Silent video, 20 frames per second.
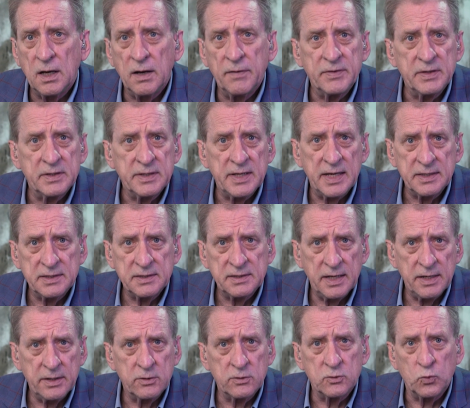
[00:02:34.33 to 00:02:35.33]
of the
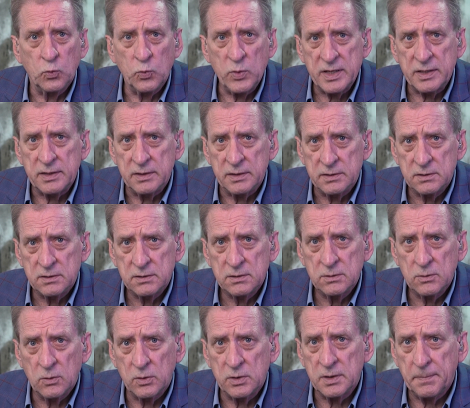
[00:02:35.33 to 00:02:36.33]
testator's
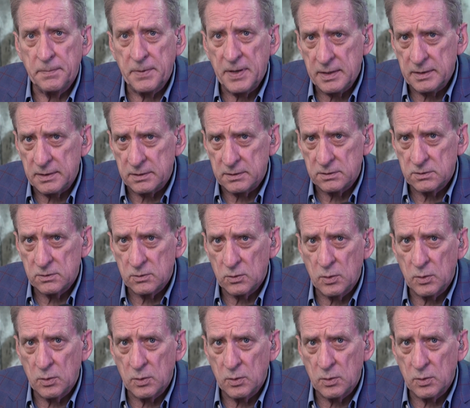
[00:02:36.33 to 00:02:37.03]
weakness or dependence,